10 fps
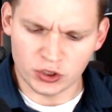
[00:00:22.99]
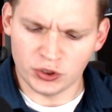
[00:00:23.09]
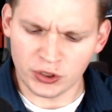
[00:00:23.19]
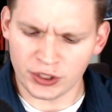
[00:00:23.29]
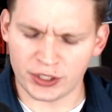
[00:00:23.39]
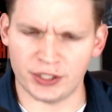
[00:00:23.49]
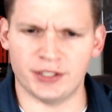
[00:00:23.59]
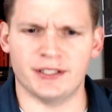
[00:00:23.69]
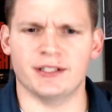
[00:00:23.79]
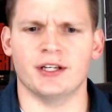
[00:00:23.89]

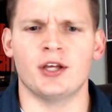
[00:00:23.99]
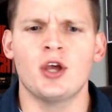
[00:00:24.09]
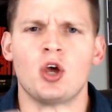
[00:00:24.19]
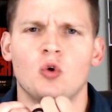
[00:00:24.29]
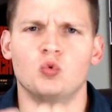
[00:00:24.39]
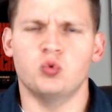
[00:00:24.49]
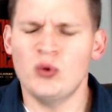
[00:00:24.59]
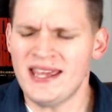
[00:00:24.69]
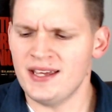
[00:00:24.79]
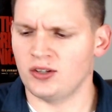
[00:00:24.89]
Good
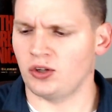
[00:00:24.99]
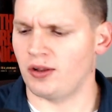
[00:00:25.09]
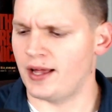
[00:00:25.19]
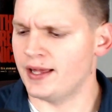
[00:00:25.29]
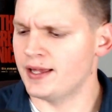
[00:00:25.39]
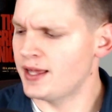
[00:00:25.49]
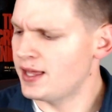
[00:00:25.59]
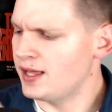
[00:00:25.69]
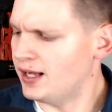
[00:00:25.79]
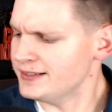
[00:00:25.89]
Real
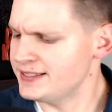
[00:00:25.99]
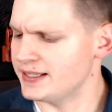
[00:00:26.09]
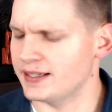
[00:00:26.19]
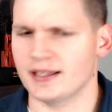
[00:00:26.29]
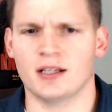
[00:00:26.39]
Hunting,